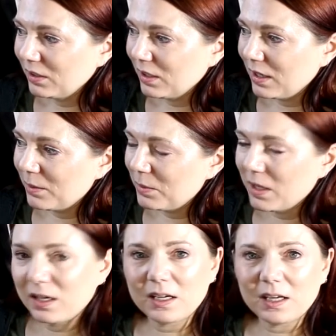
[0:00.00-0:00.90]

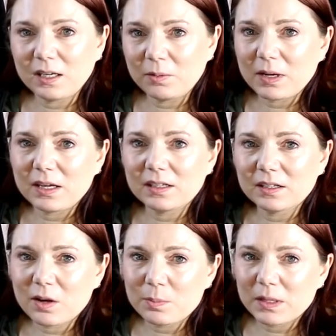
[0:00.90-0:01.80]
Anyway,
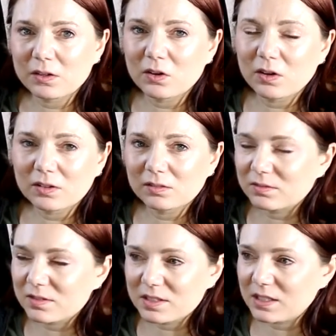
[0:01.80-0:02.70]
I better not
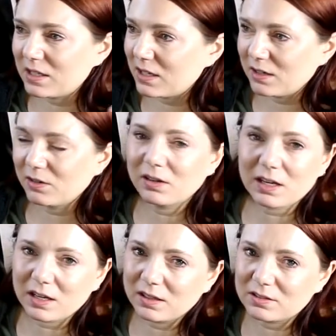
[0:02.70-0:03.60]
sit here
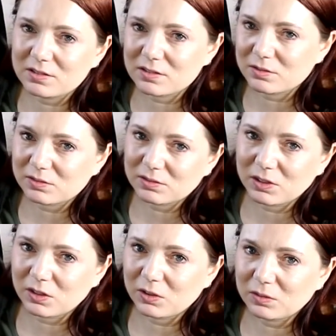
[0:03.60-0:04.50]
and, you
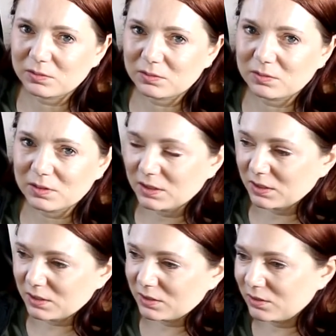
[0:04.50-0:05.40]
know,
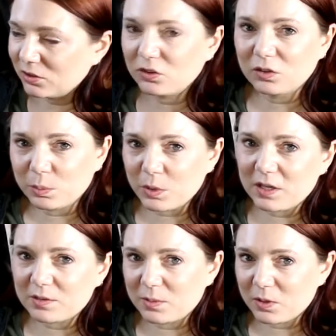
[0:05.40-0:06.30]
shoot the
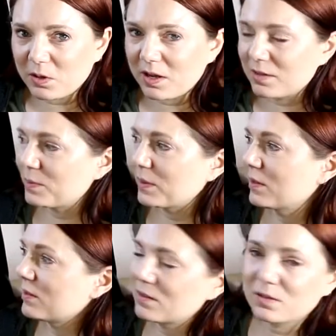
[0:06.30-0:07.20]
breeze with you guys,
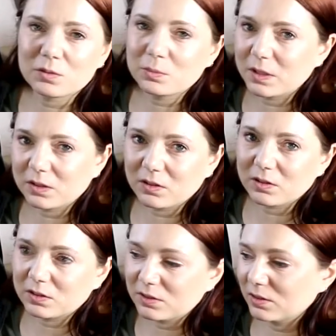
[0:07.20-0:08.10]
because oh my
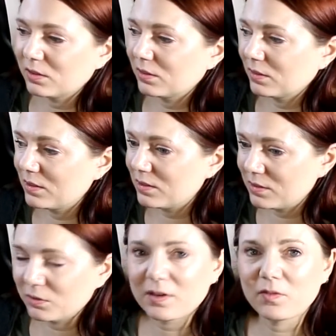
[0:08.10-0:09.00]
god,
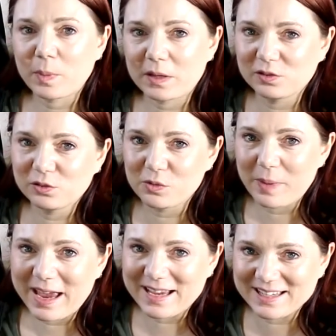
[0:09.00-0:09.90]
still have a bustle to
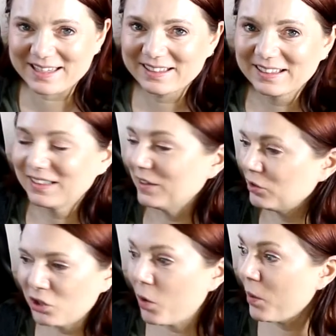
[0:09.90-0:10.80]
make.
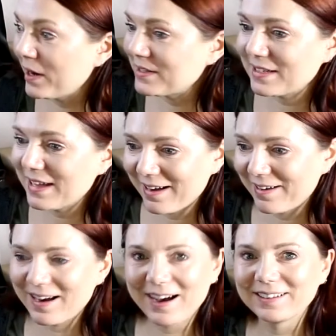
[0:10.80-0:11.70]
No idea
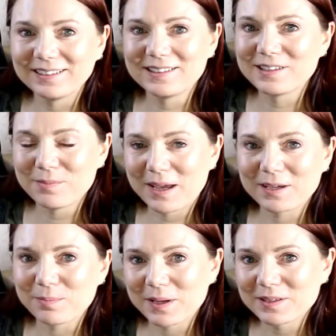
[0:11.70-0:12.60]
how hard it is to
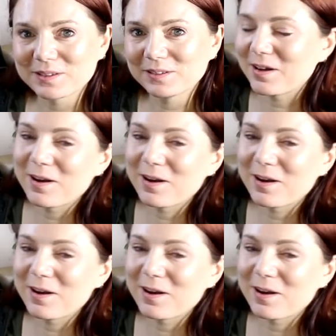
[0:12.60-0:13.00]
make a bustle.